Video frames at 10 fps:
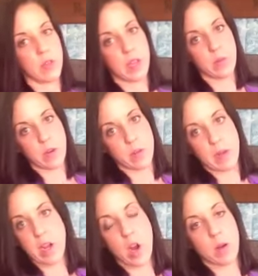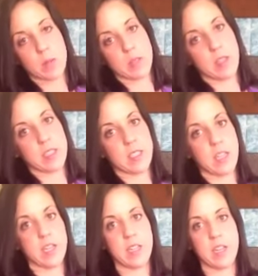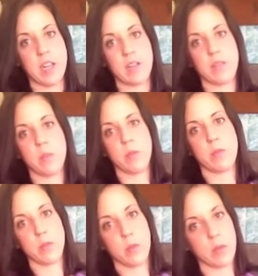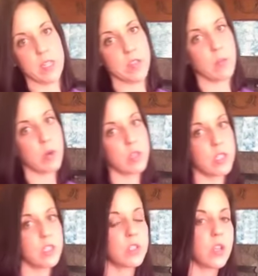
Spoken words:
like where my arms are extended and have to move through the range of motion.